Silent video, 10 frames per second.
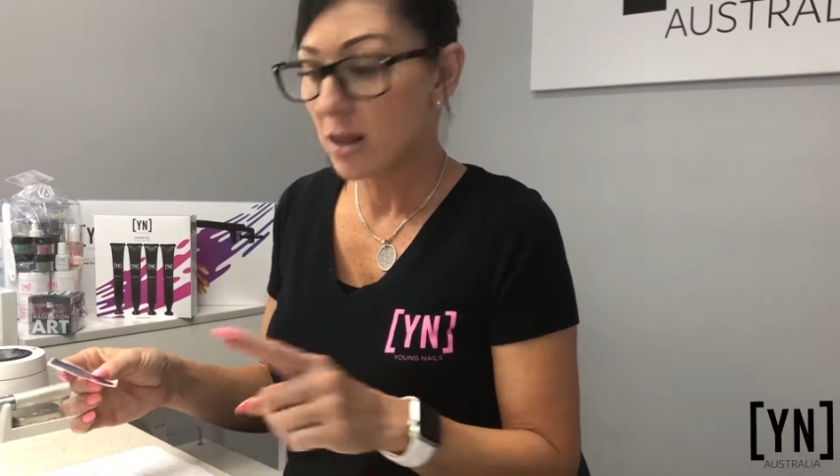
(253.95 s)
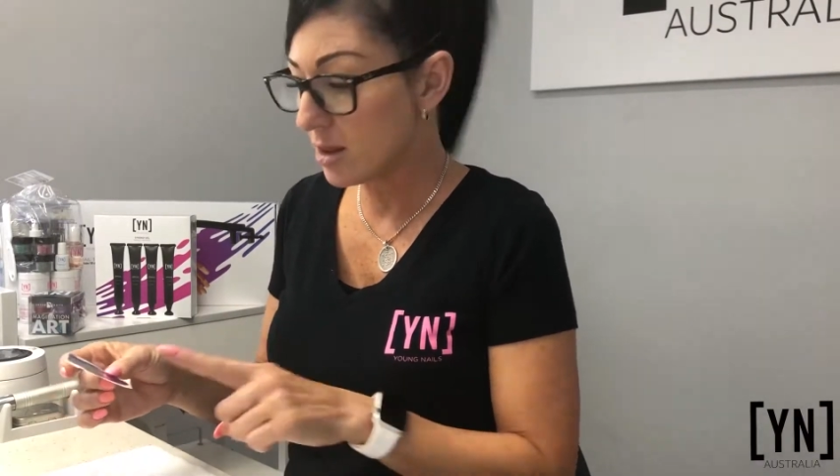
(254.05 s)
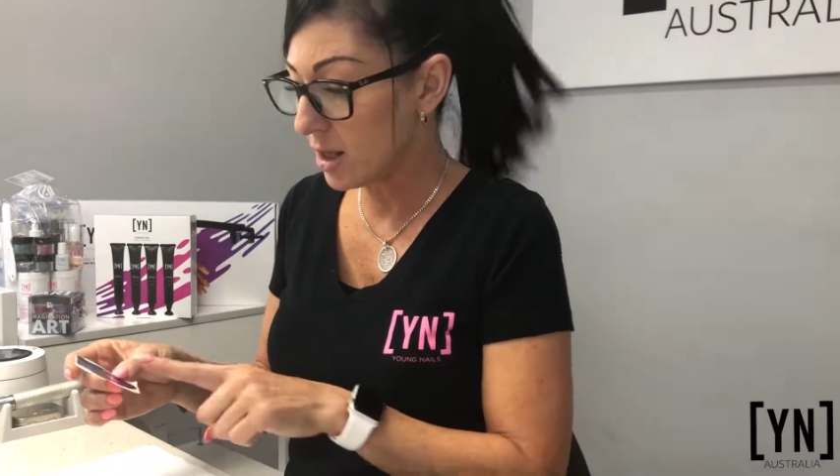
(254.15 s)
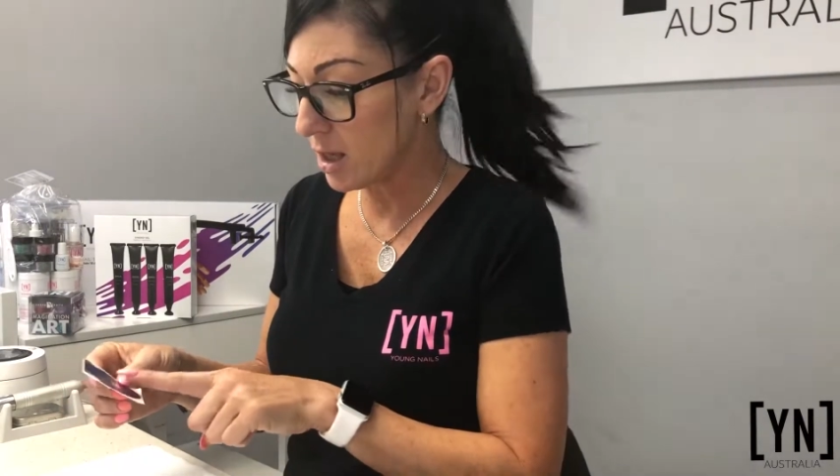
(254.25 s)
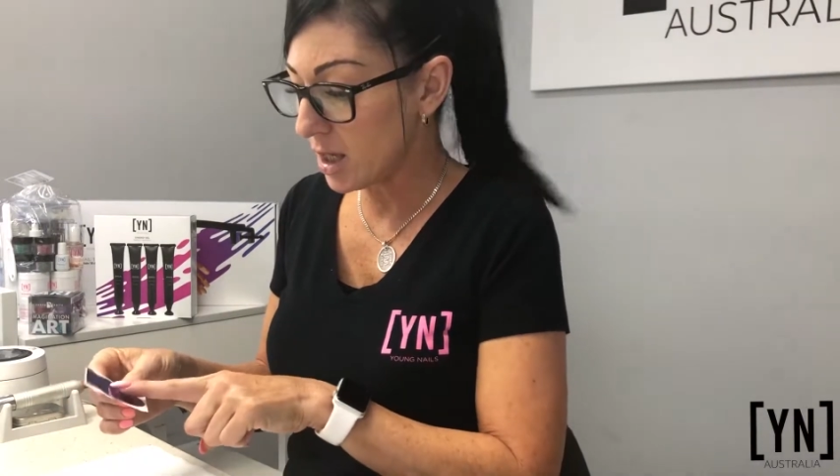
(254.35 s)

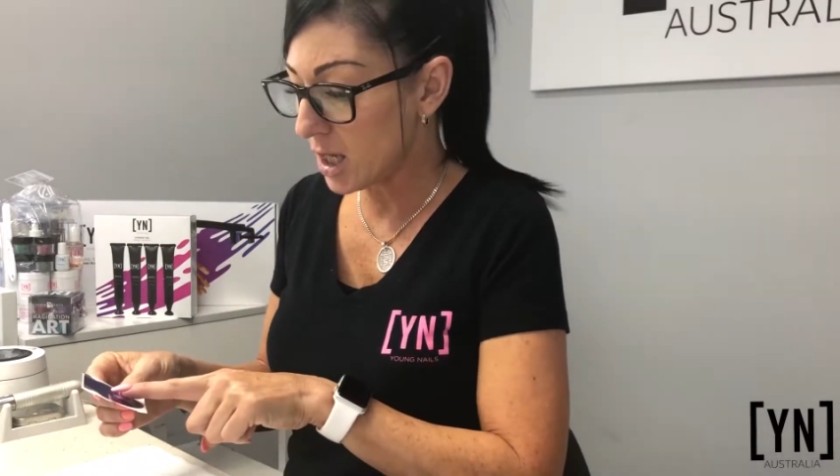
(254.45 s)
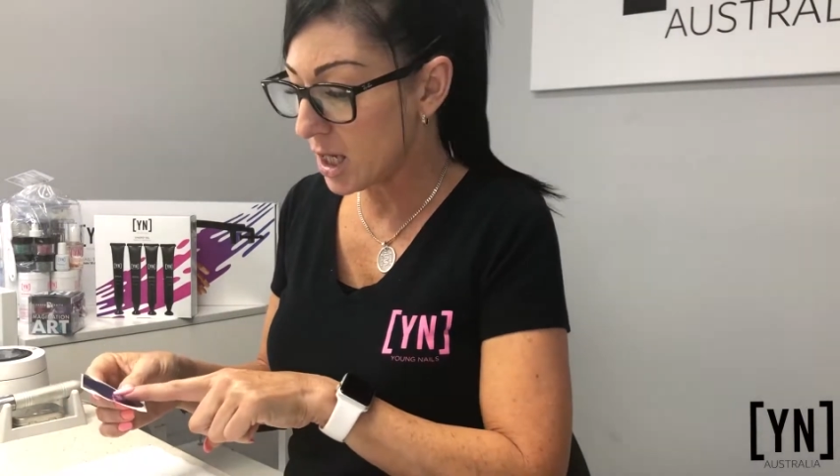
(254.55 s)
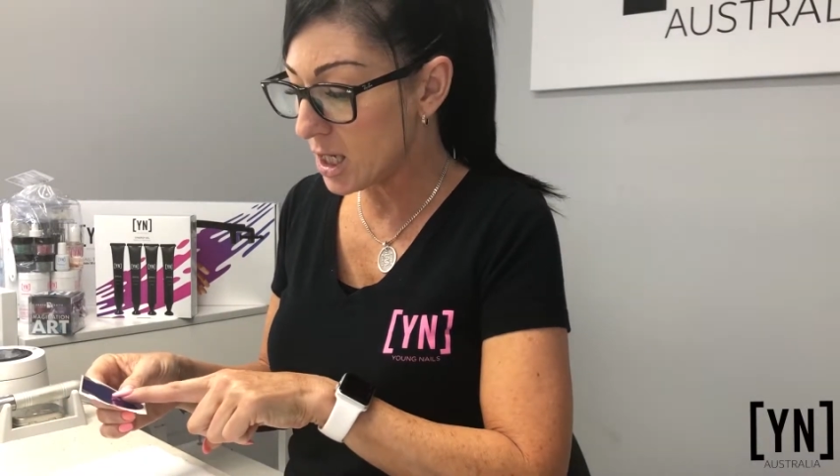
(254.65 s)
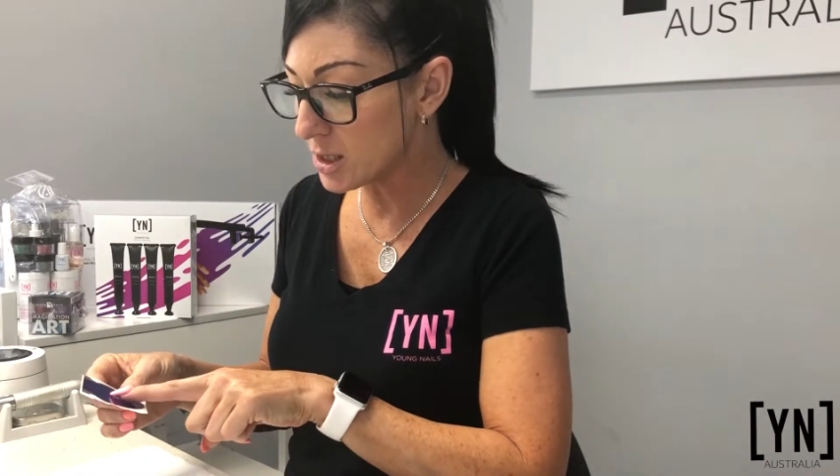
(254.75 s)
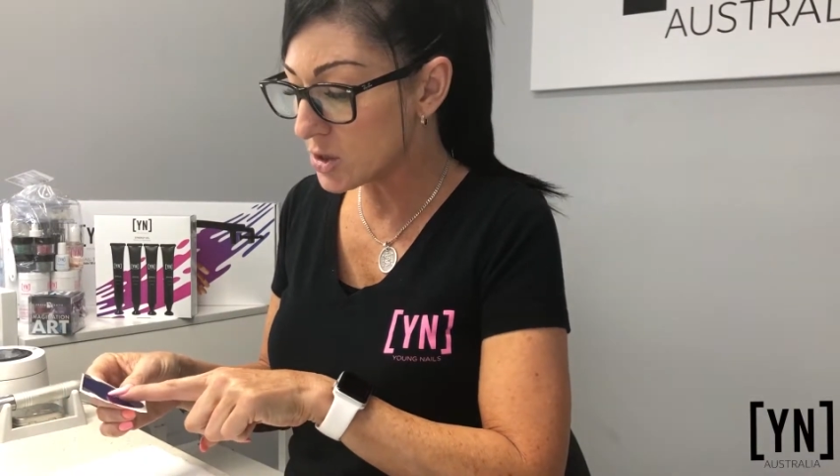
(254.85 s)
the
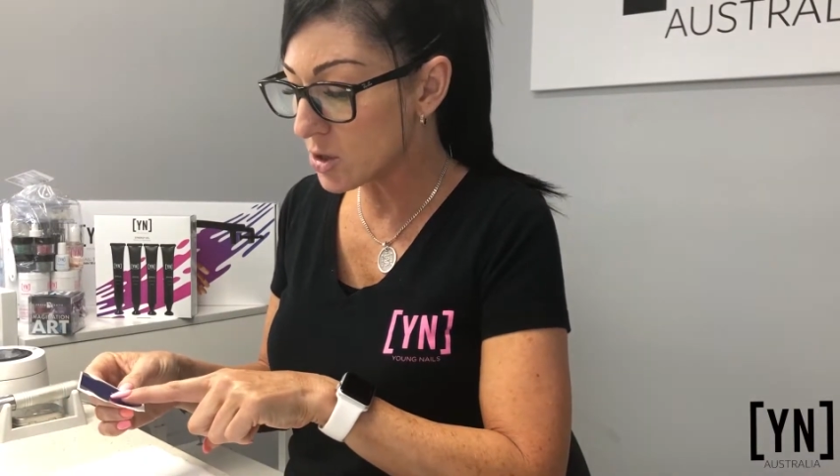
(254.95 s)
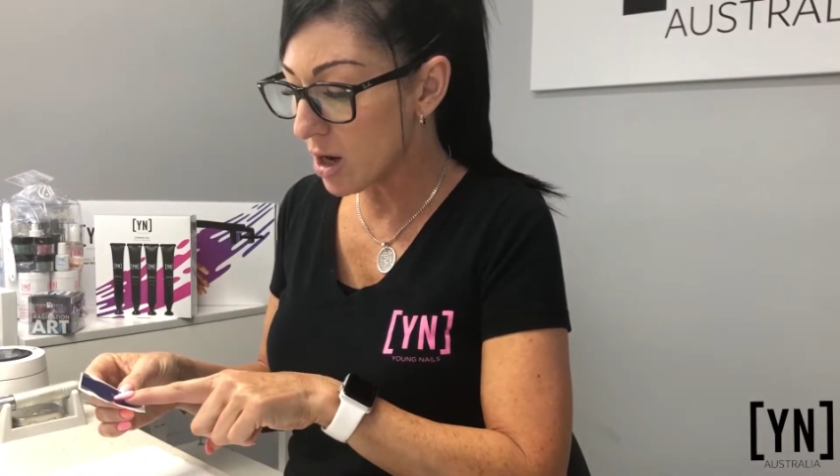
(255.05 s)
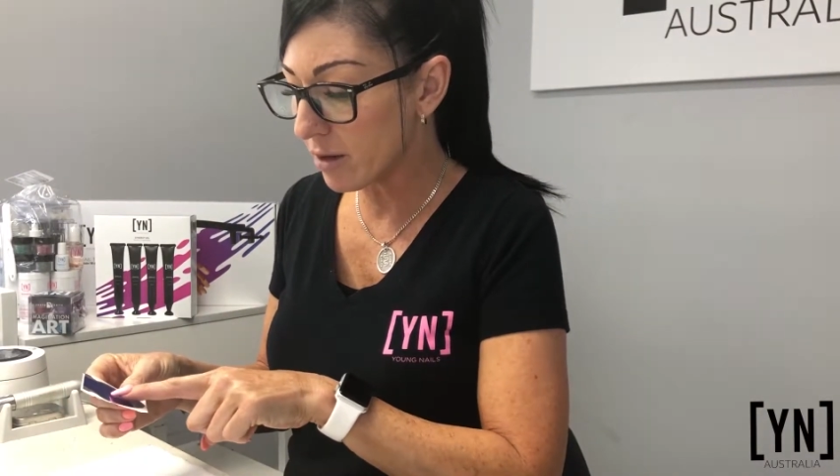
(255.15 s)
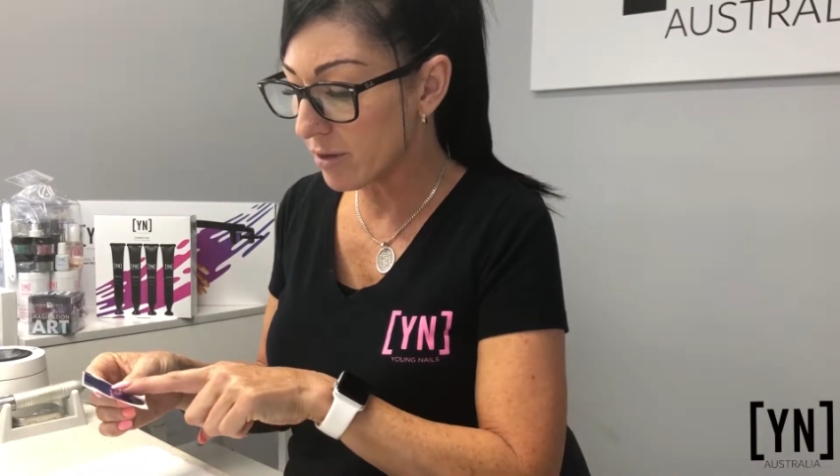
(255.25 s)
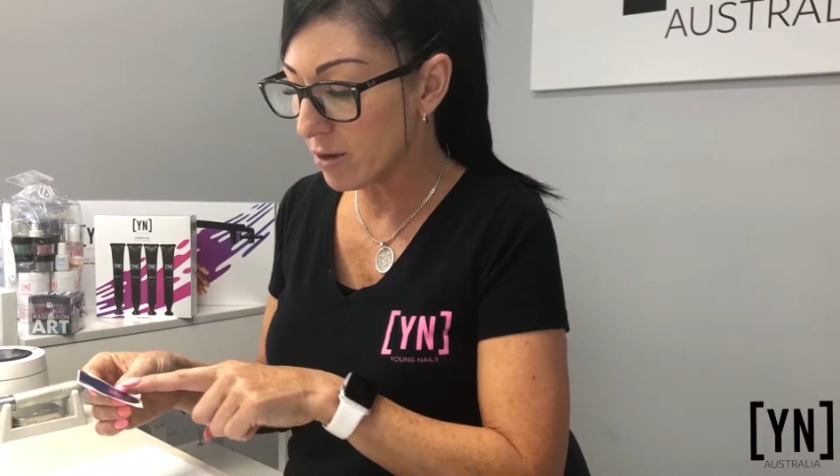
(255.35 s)

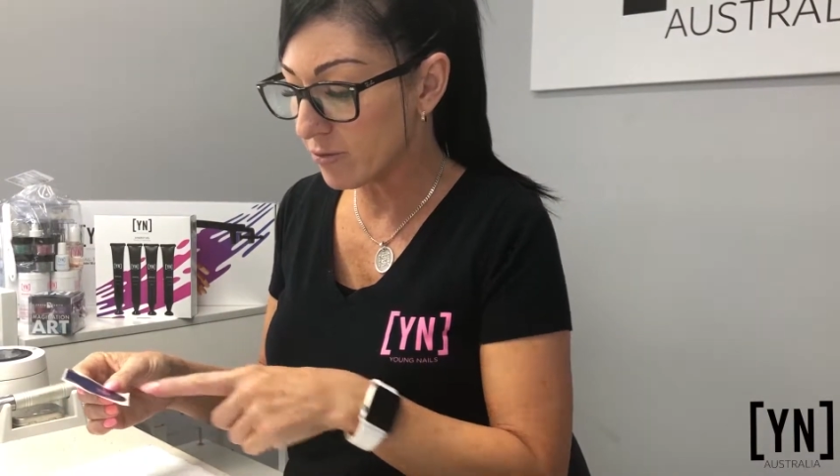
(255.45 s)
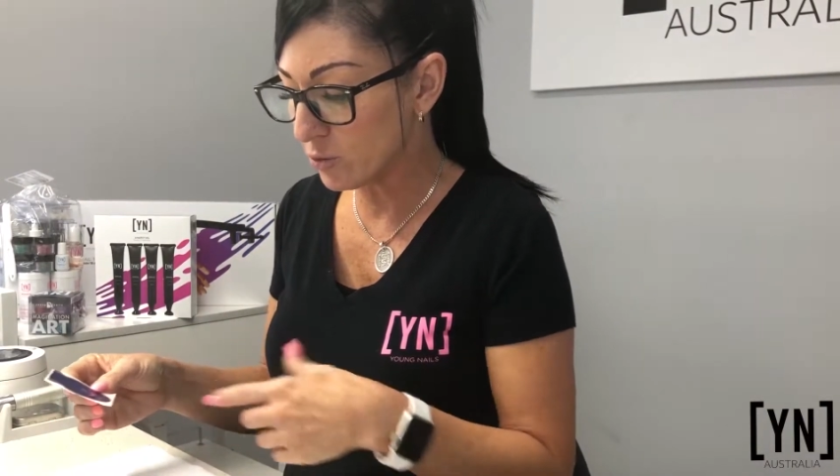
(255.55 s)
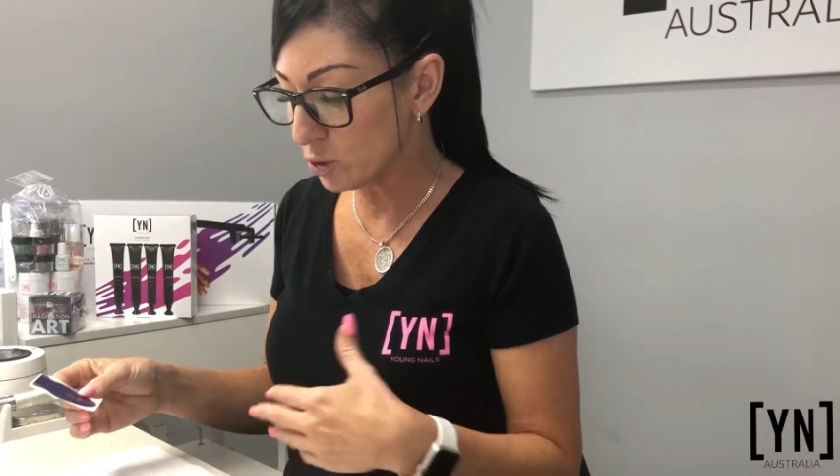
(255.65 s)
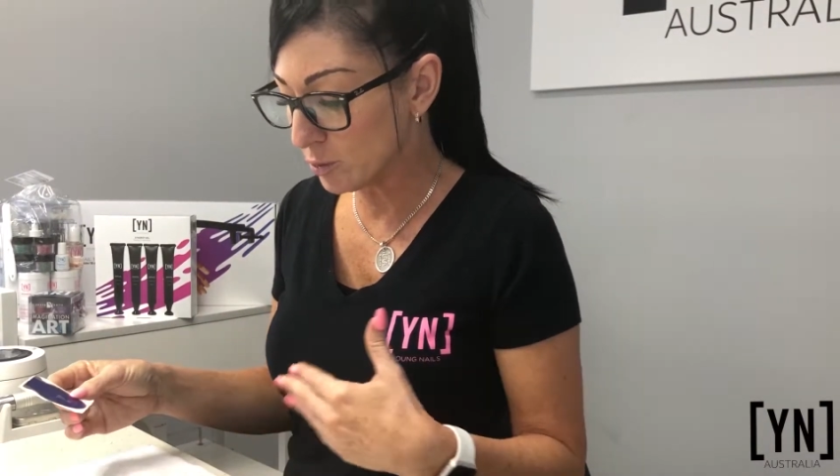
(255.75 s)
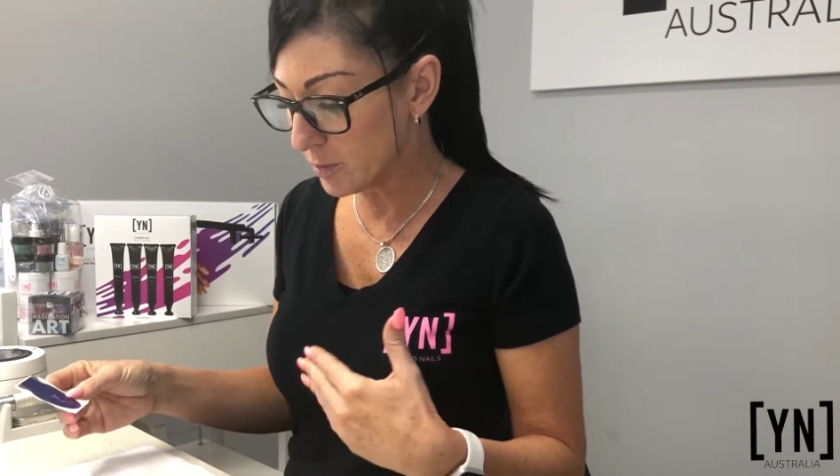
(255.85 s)
inside of that
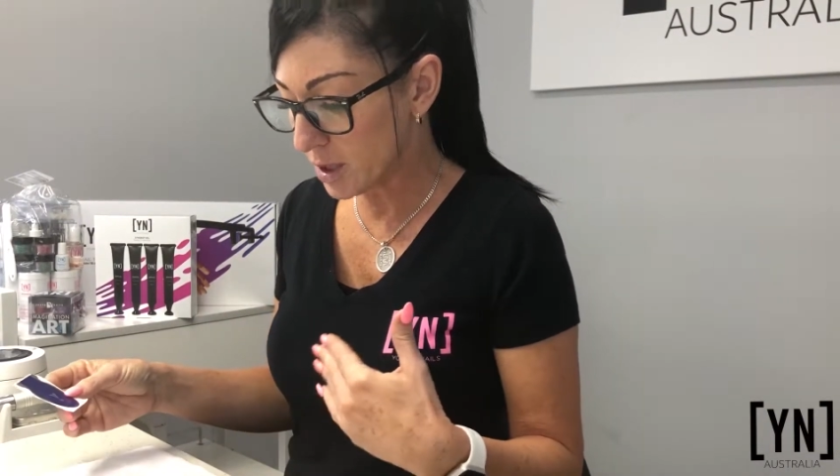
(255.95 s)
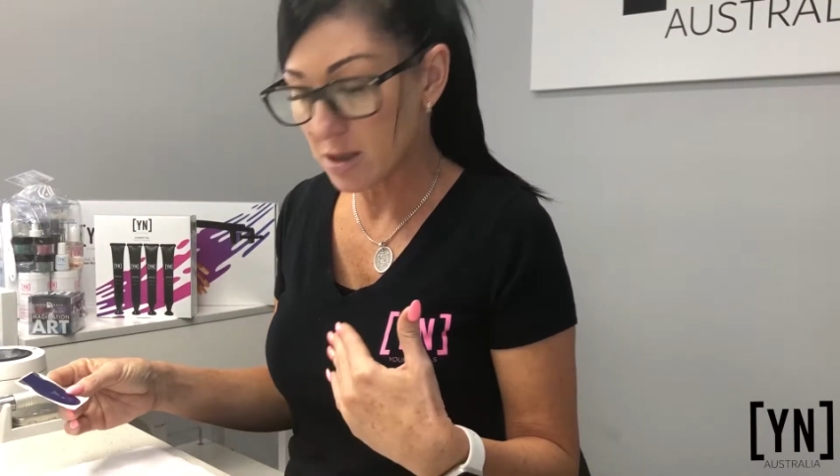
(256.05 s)
form